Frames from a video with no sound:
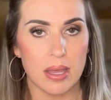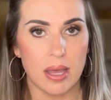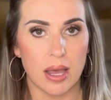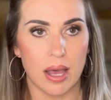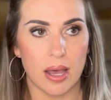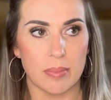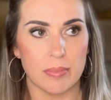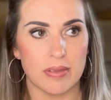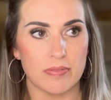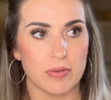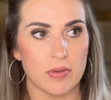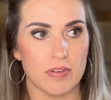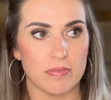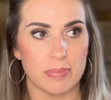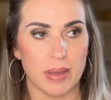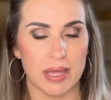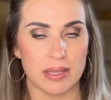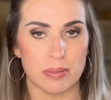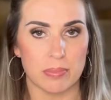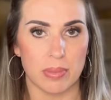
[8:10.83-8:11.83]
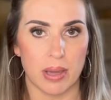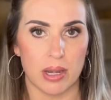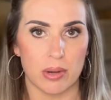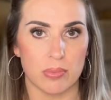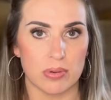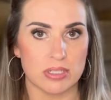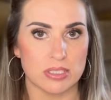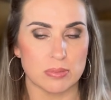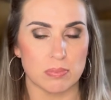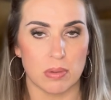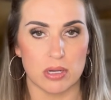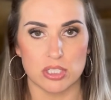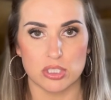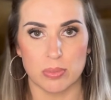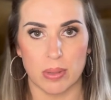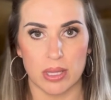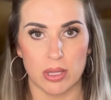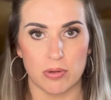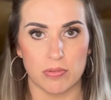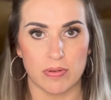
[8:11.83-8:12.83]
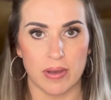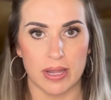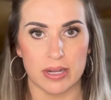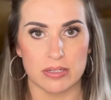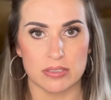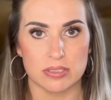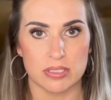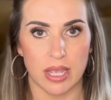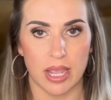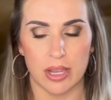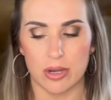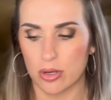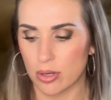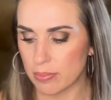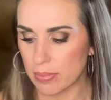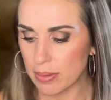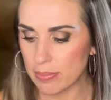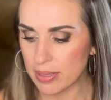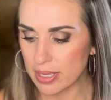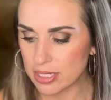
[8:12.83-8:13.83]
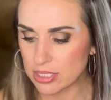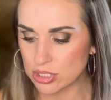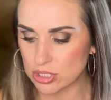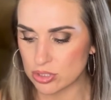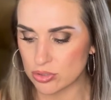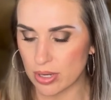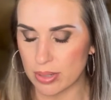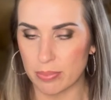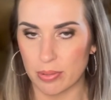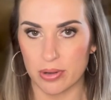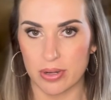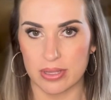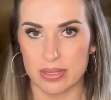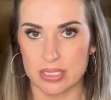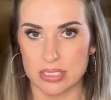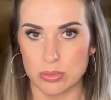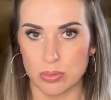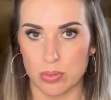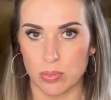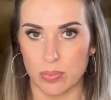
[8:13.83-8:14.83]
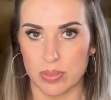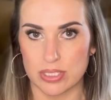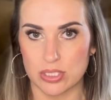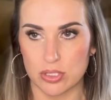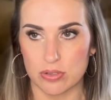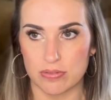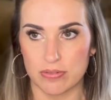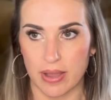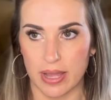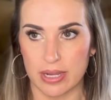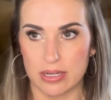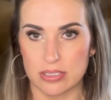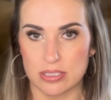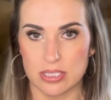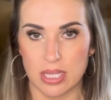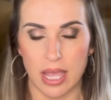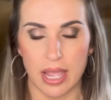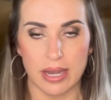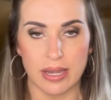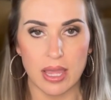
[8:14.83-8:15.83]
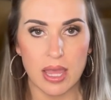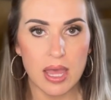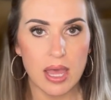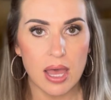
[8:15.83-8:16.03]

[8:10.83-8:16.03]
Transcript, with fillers: um, if you have Bath and Body Works Marshmallow Fireside, or maybe I should try burning this with Winter Fireside,